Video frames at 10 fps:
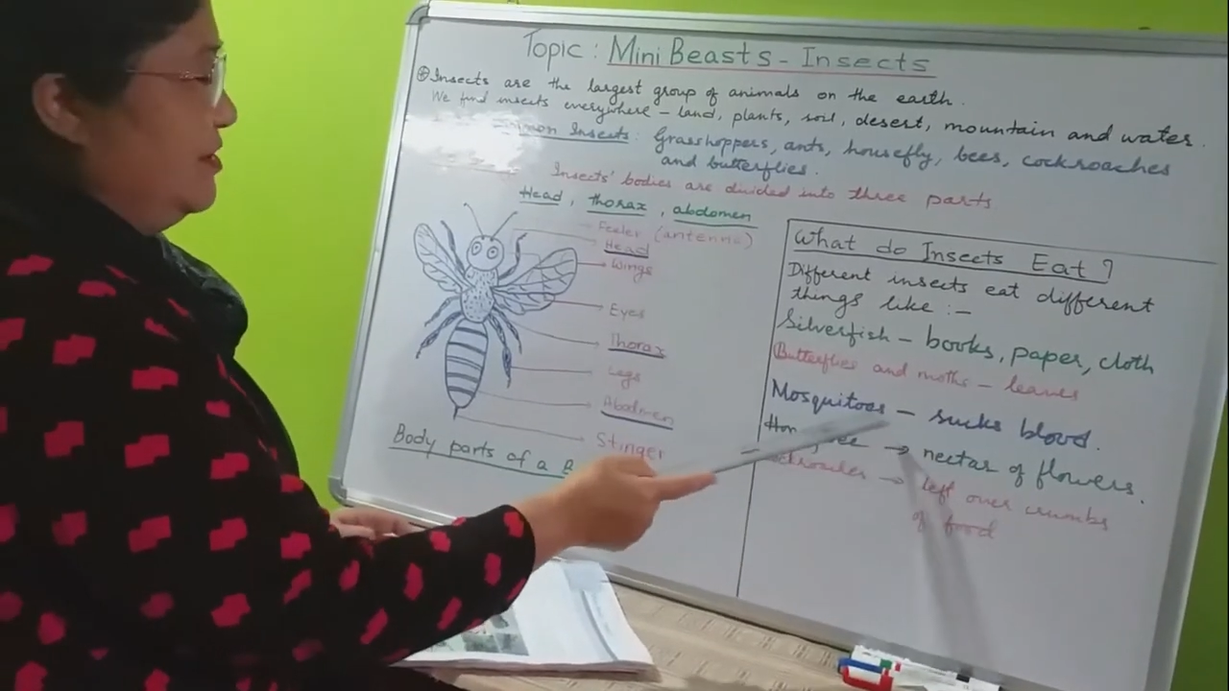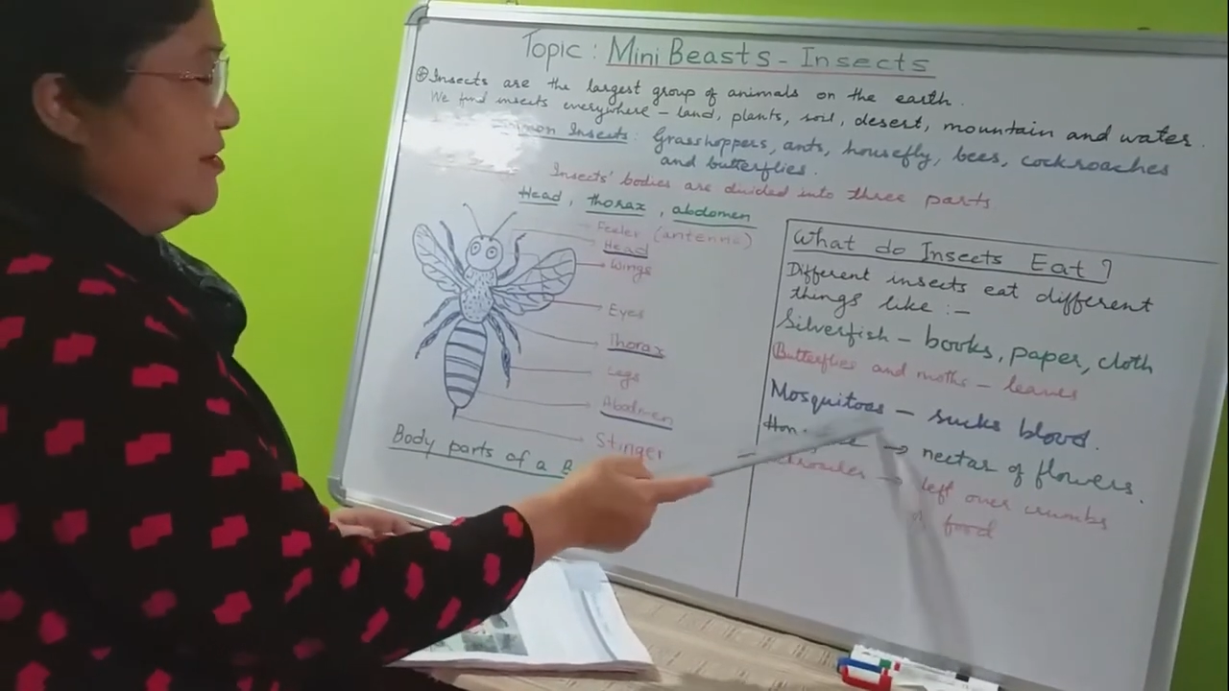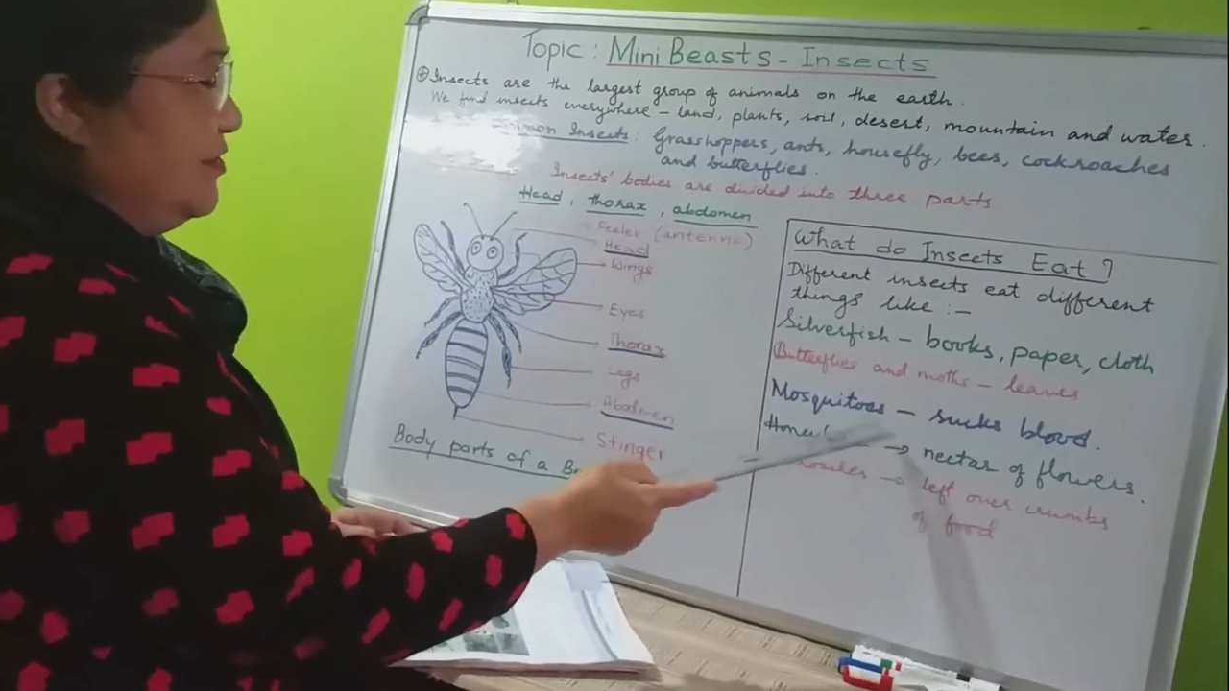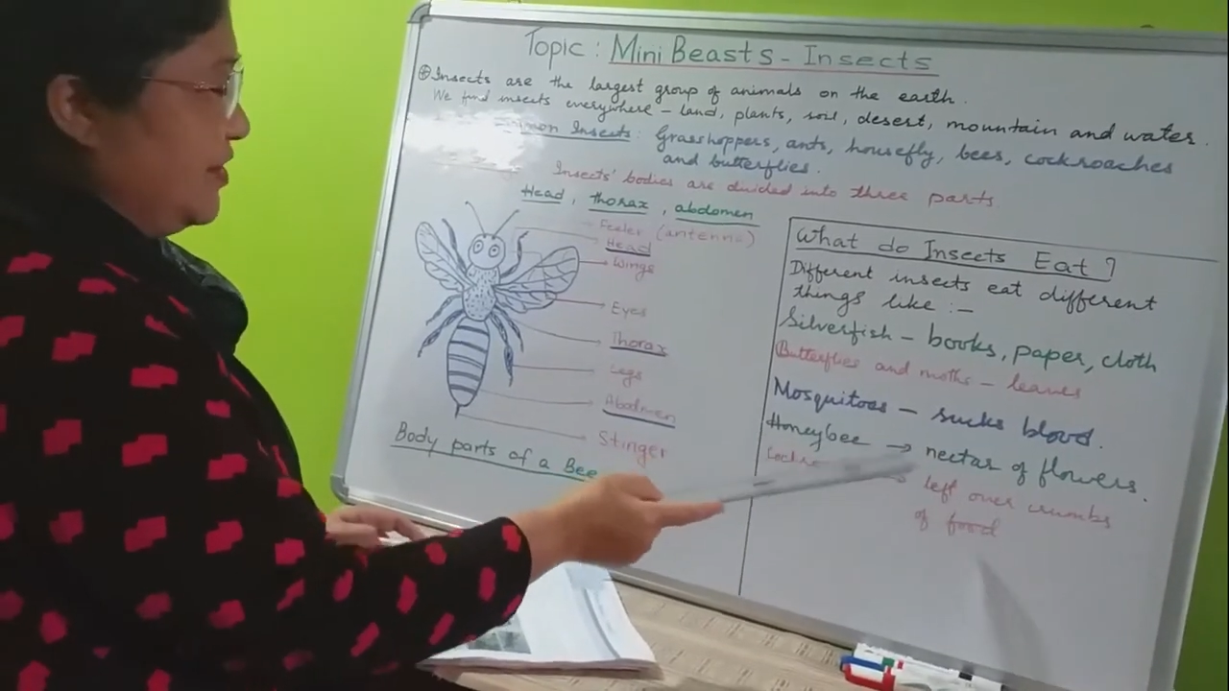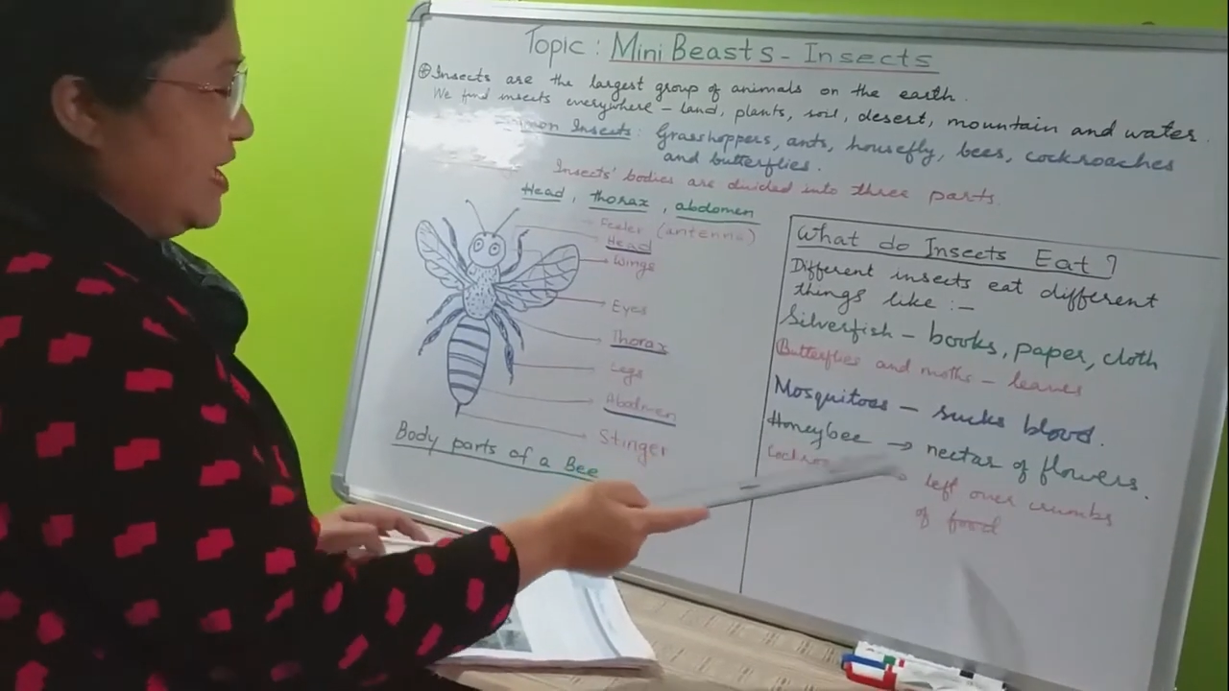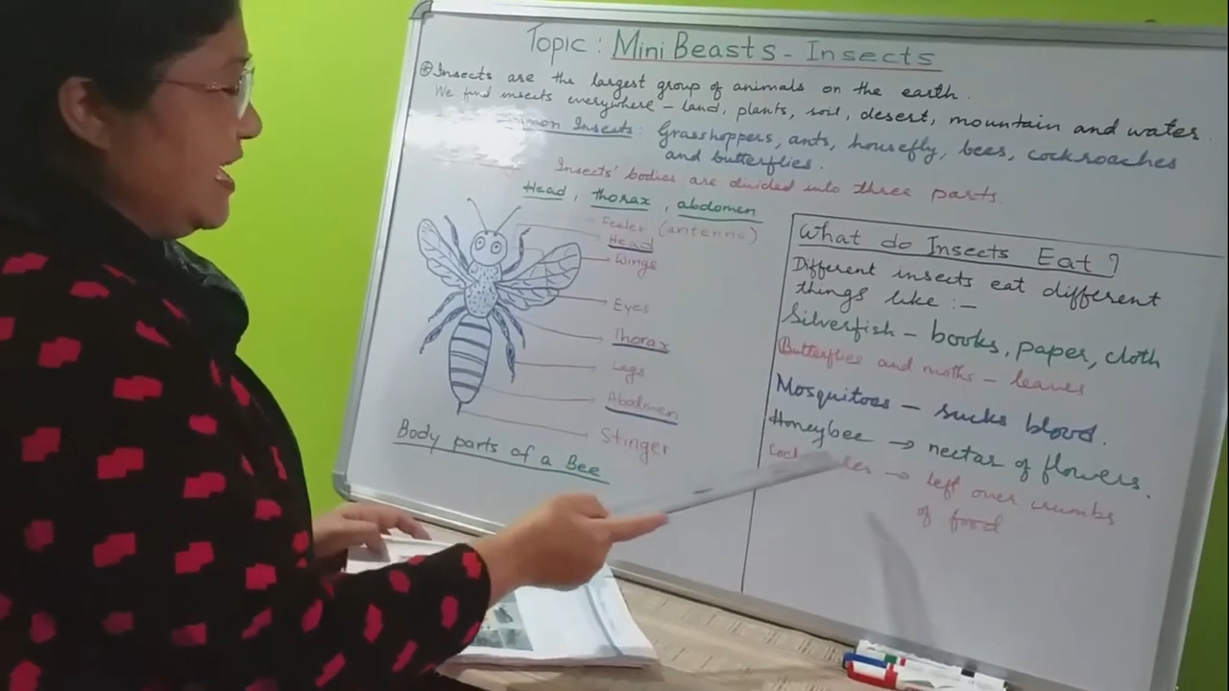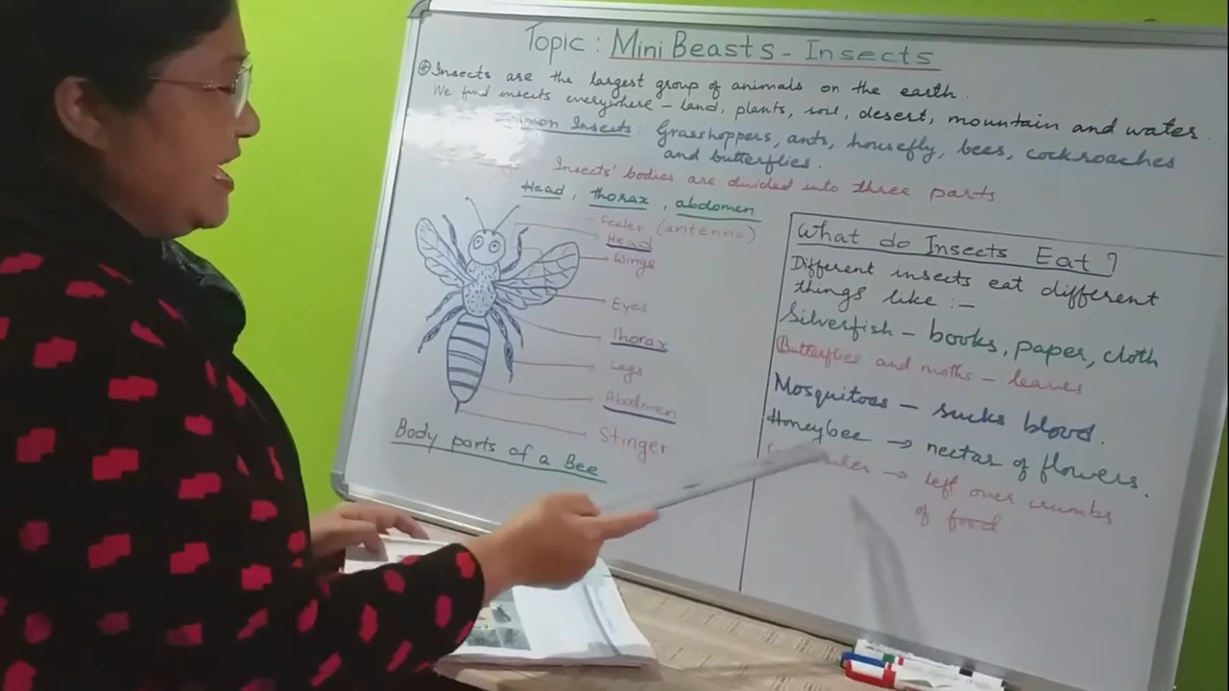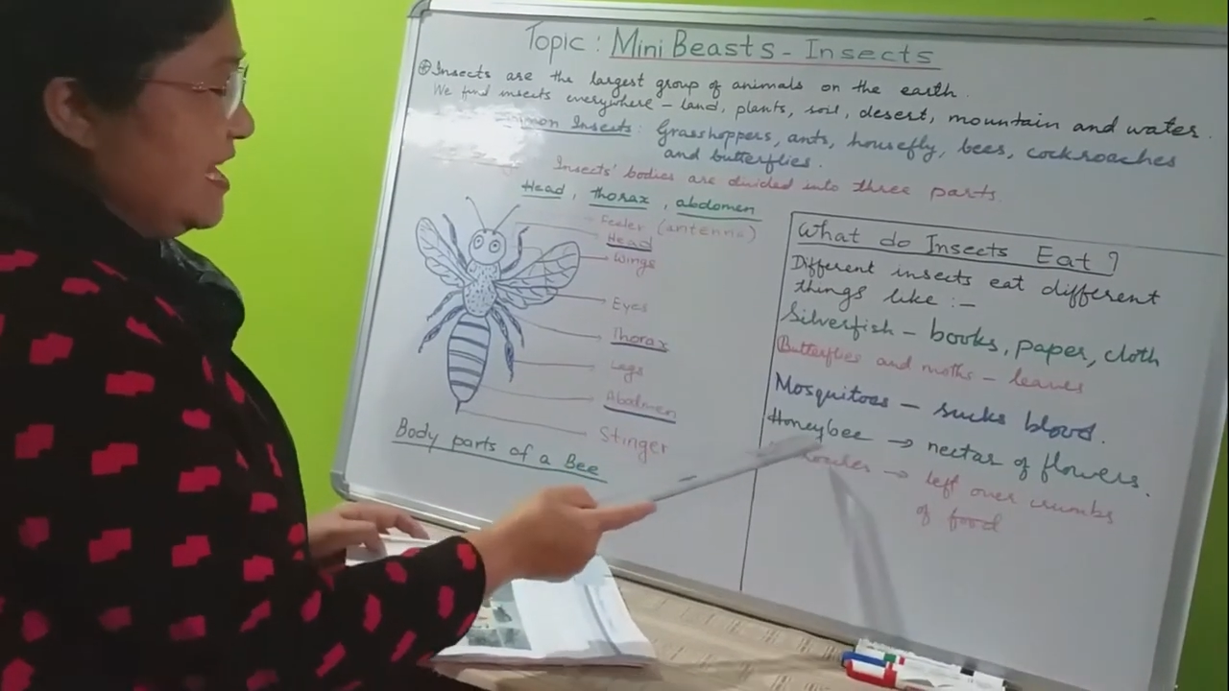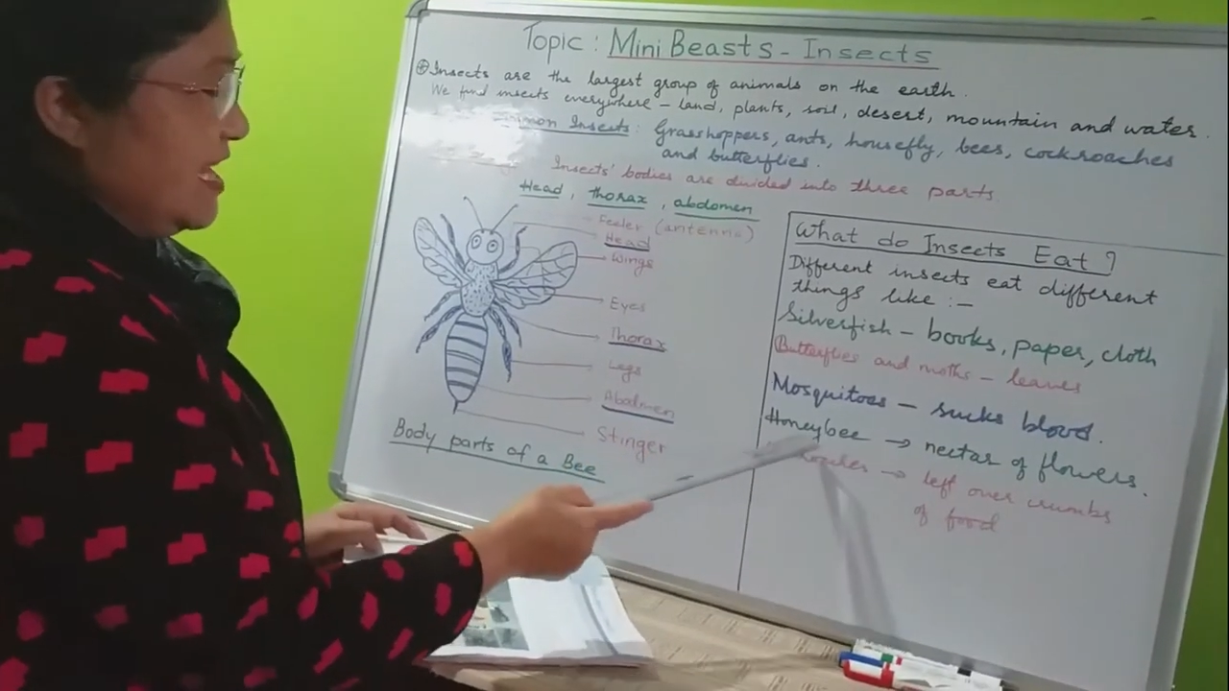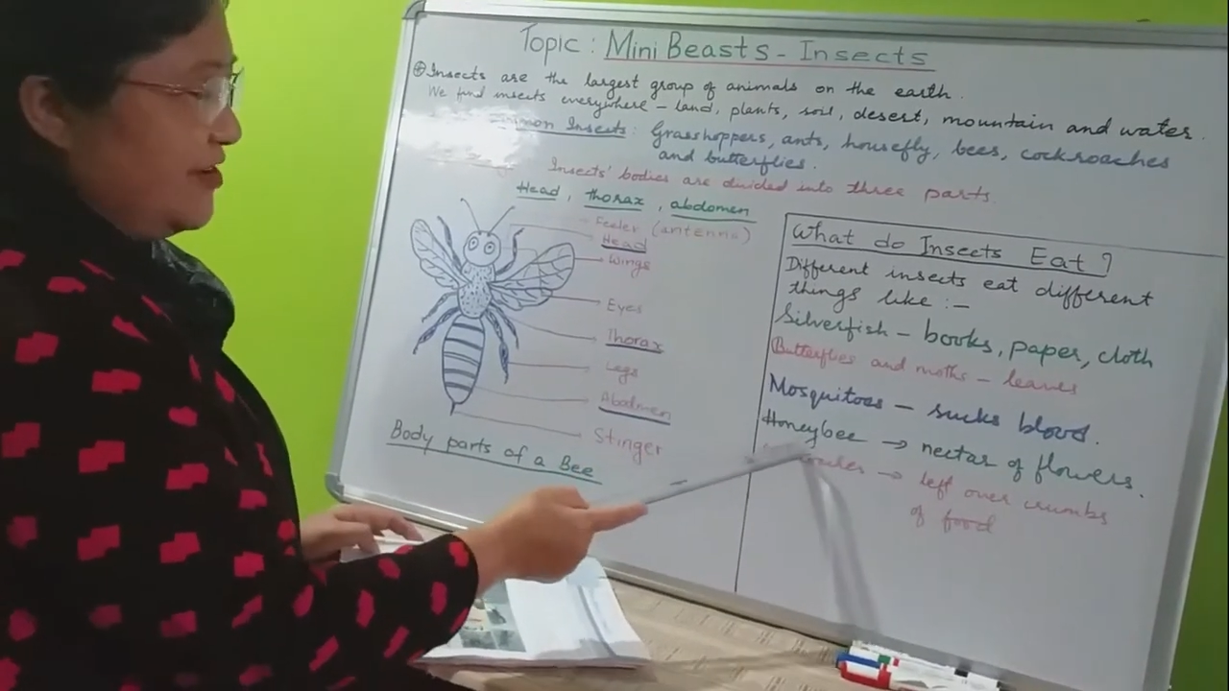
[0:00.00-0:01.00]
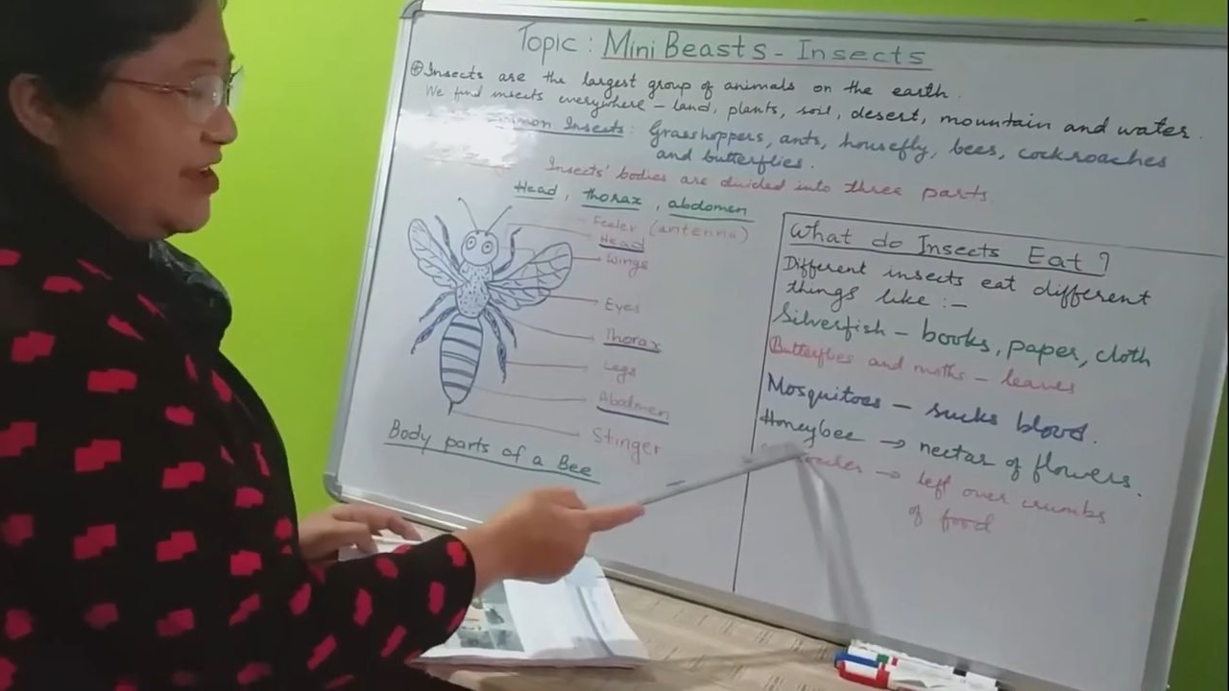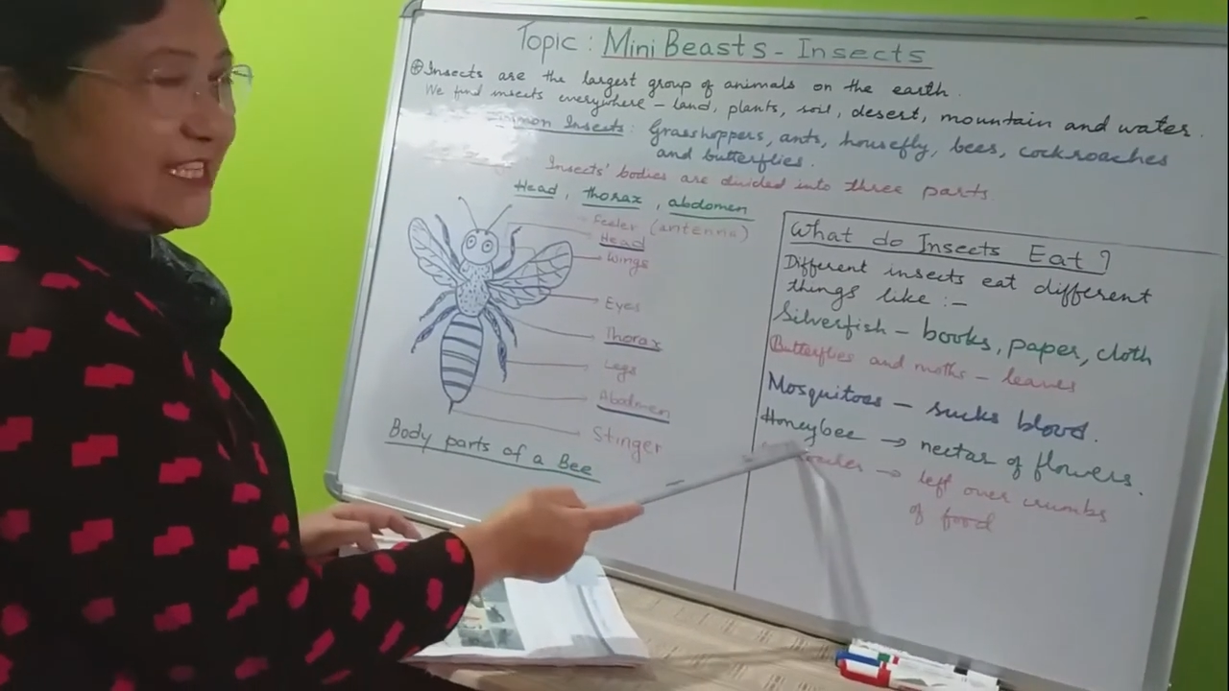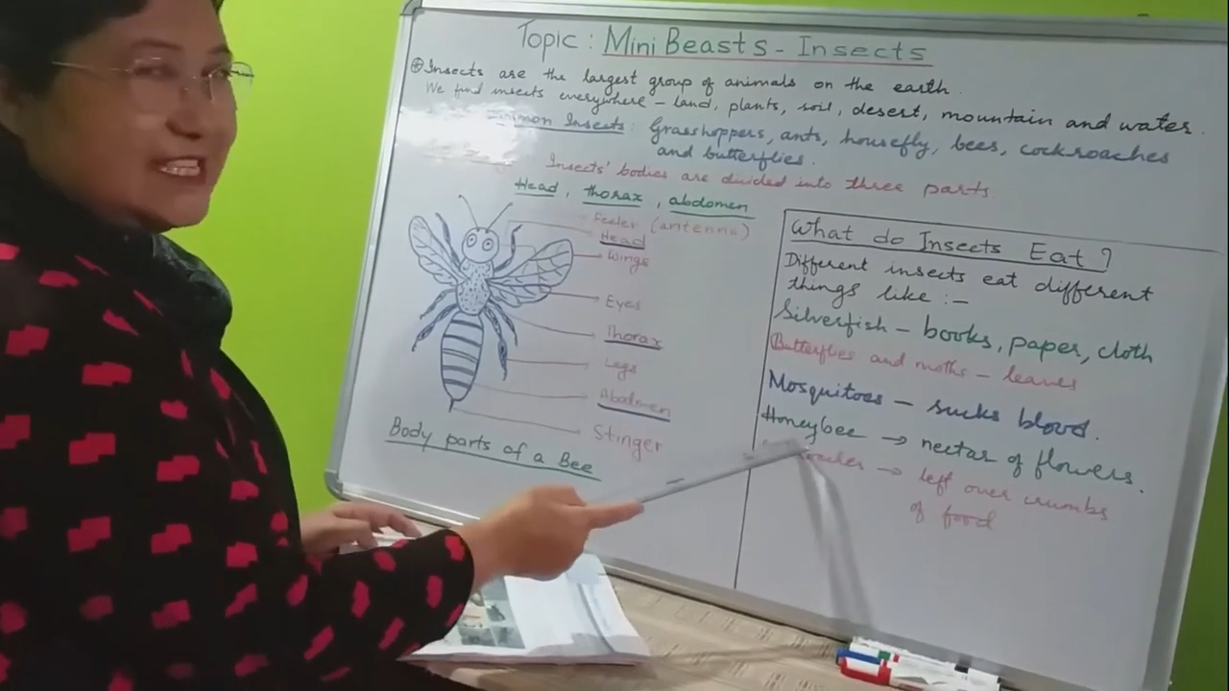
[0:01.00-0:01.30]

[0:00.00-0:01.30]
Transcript: Okay, now next